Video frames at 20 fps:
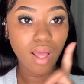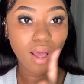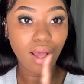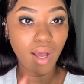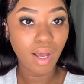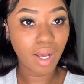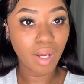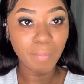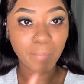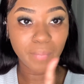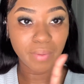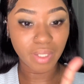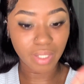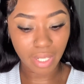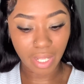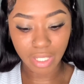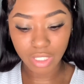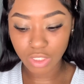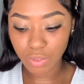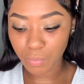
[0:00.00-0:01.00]
up
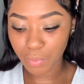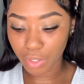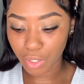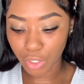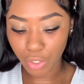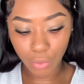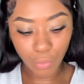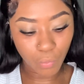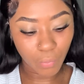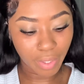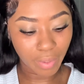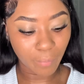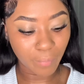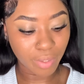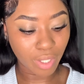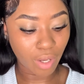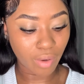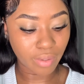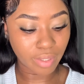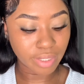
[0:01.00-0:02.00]
next, we're gonna go in with
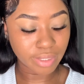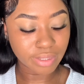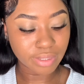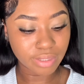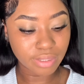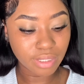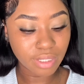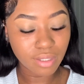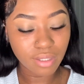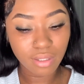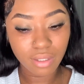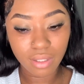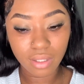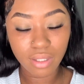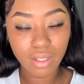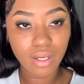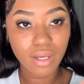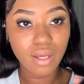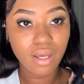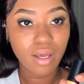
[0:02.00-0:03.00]
our
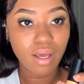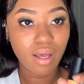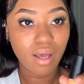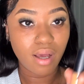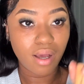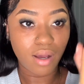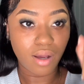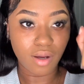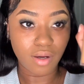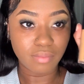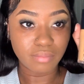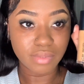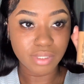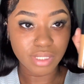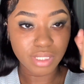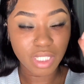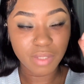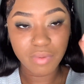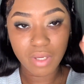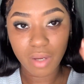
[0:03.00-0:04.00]
concealer, the
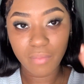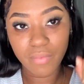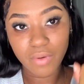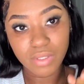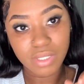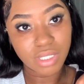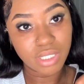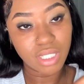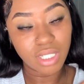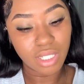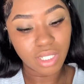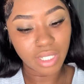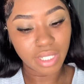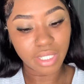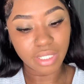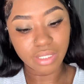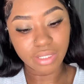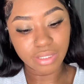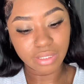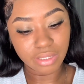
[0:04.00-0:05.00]
same kind of concealer
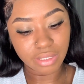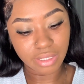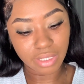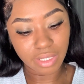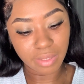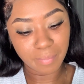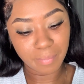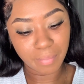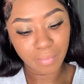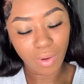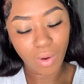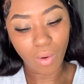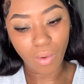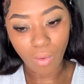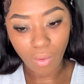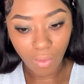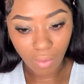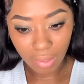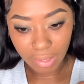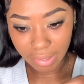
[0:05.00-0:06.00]
in Deep
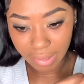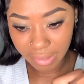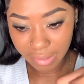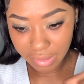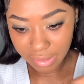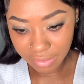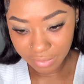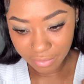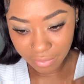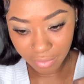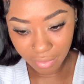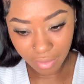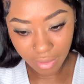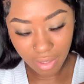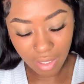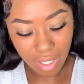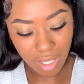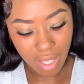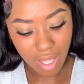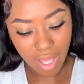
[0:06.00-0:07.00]
Olive.
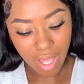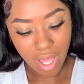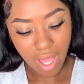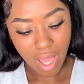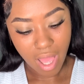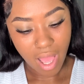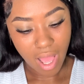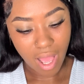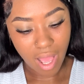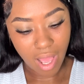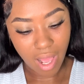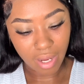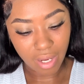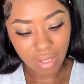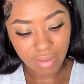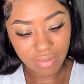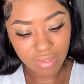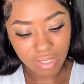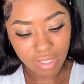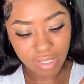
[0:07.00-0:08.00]
And
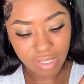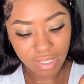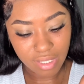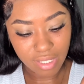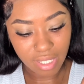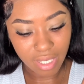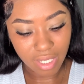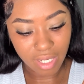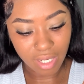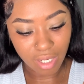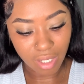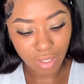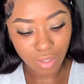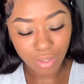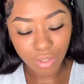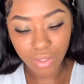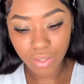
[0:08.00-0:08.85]
I've seen this technique,